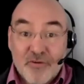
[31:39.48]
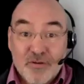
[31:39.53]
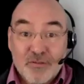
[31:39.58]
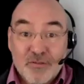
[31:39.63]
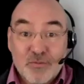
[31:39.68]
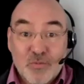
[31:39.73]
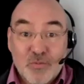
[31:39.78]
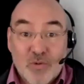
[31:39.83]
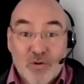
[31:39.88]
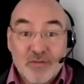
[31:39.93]

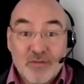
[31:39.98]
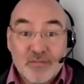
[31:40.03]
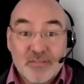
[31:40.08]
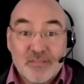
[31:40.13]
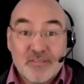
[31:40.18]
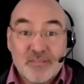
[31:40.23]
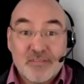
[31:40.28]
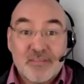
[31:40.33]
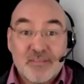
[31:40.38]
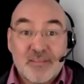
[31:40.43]
the
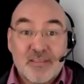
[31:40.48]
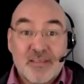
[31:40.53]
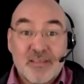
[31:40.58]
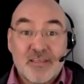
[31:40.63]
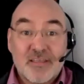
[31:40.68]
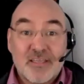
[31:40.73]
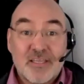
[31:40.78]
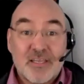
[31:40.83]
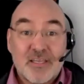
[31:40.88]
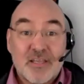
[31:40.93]
inference
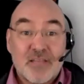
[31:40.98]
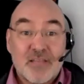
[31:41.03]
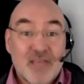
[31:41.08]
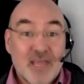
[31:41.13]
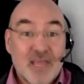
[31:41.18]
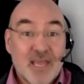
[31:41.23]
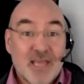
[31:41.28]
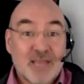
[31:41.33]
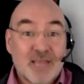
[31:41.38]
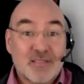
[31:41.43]
was
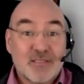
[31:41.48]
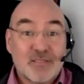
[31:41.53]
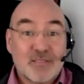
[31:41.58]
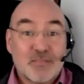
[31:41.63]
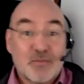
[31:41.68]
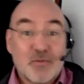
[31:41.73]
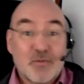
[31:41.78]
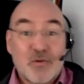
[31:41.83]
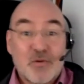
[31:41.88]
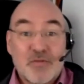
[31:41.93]
that
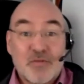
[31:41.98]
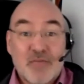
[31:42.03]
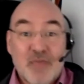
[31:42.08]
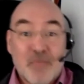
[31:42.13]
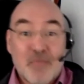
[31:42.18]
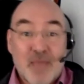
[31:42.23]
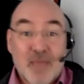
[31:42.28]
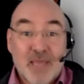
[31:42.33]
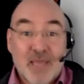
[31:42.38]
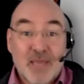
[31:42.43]
they
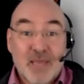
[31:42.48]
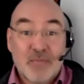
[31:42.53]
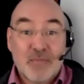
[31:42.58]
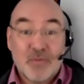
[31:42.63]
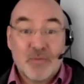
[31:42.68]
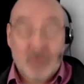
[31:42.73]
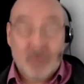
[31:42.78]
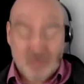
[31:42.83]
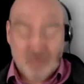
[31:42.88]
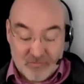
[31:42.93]
had the
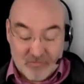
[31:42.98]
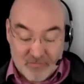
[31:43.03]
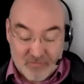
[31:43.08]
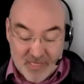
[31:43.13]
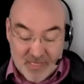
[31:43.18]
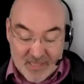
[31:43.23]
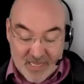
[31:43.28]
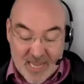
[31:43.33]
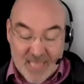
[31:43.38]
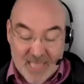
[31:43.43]
support of their
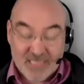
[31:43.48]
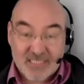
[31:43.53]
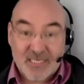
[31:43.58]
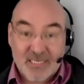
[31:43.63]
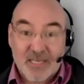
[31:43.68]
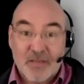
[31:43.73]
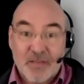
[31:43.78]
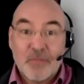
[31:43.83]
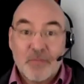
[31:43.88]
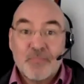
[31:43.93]
backer, but
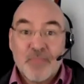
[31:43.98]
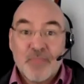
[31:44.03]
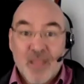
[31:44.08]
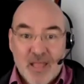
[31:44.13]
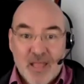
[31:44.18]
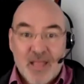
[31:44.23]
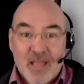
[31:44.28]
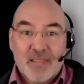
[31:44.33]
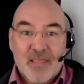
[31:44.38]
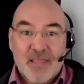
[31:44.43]
when you read the
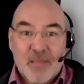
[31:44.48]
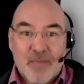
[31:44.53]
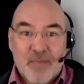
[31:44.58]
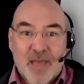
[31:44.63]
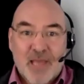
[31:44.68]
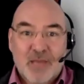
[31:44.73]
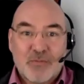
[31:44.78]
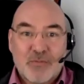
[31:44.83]
letter,